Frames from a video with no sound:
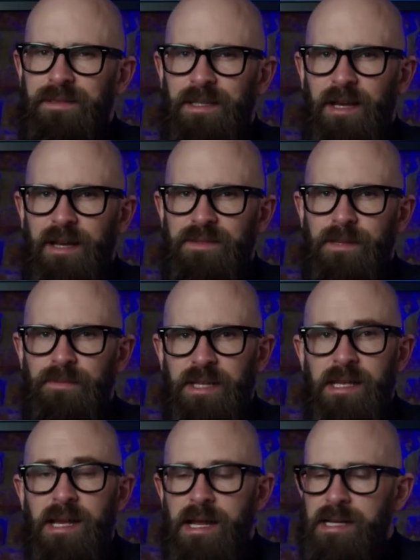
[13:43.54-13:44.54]
the knives
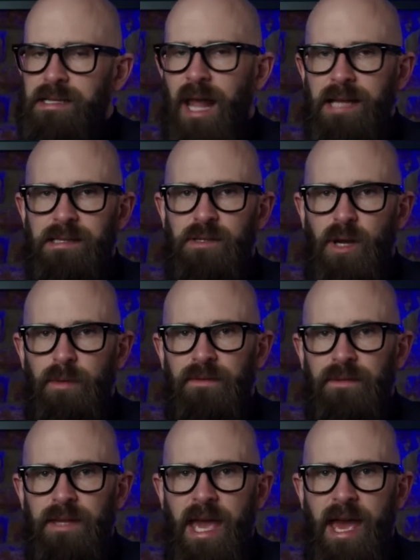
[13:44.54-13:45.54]
simply slice the top of the